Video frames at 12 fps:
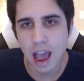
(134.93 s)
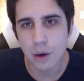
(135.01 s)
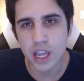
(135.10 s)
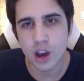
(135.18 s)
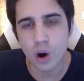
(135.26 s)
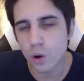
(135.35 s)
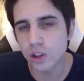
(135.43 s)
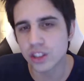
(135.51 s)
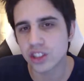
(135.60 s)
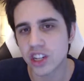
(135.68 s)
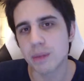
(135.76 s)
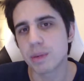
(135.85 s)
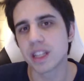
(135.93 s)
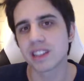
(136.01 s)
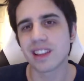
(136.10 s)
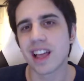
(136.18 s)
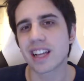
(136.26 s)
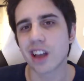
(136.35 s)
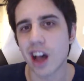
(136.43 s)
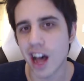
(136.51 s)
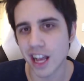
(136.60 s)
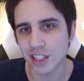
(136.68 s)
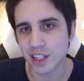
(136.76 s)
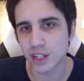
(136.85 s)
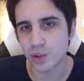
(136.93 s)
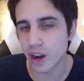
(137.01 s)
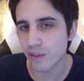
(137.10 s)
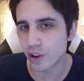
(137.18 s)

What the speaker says: he holds Champion Selects hostage whenever